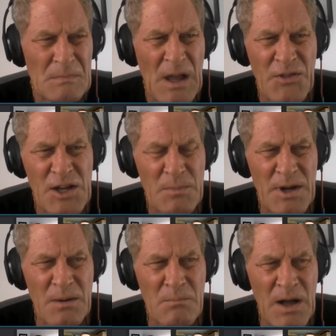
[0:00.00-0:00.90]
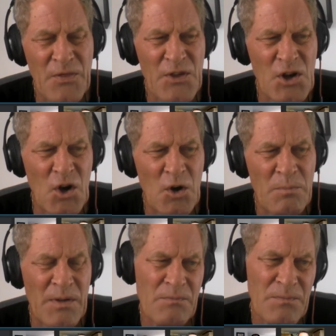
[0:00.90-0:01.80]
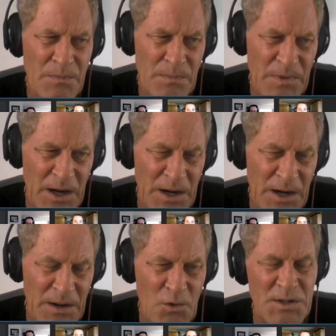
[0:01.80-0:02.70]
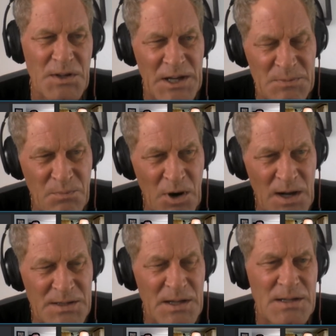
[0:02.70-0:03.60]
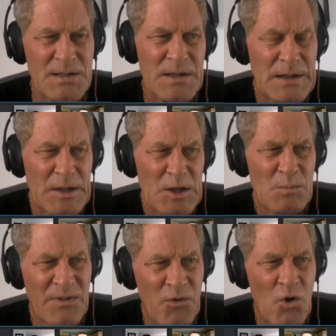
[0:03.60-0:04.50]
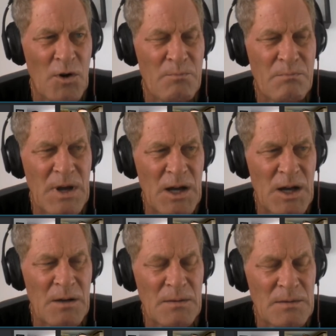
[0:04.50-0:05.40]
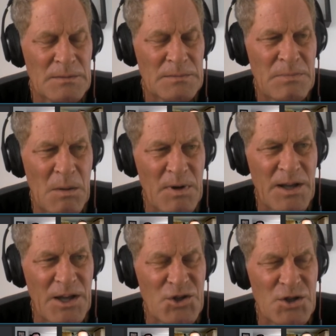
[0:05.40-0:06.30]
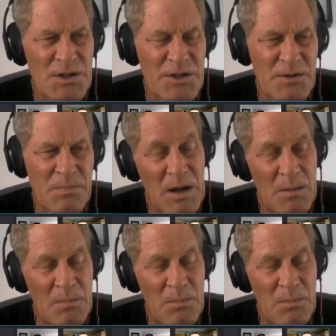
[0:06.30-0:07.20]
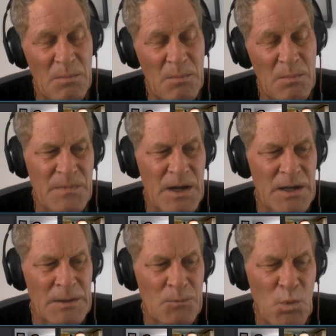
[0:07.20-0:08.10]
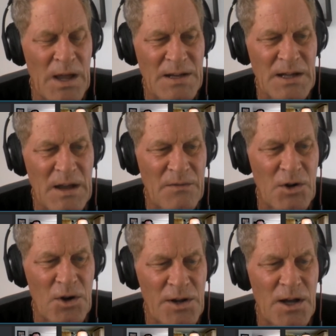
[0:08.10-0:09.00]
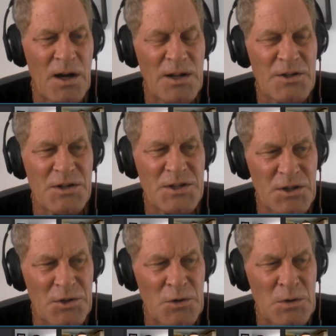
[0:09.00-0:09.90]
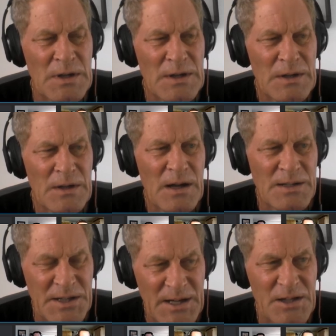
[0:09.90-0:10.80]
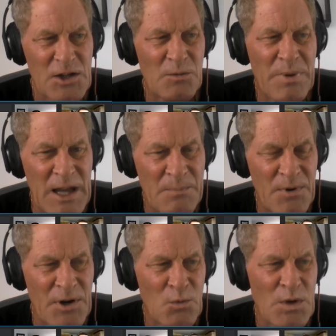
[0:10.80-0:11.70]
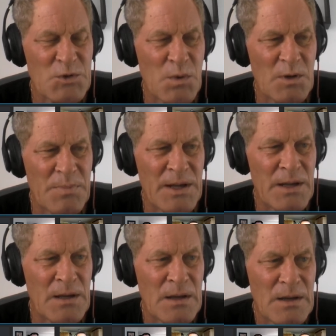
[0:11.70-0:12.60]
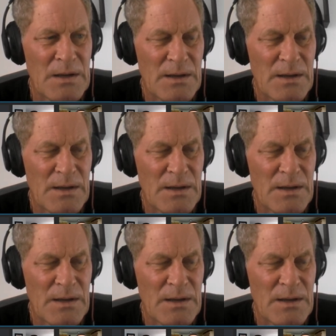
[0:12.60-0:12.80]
I think, about a month ago. But then, of course, the next process before publication to the public is that we had to have an archaeologist do a technical paper, which will be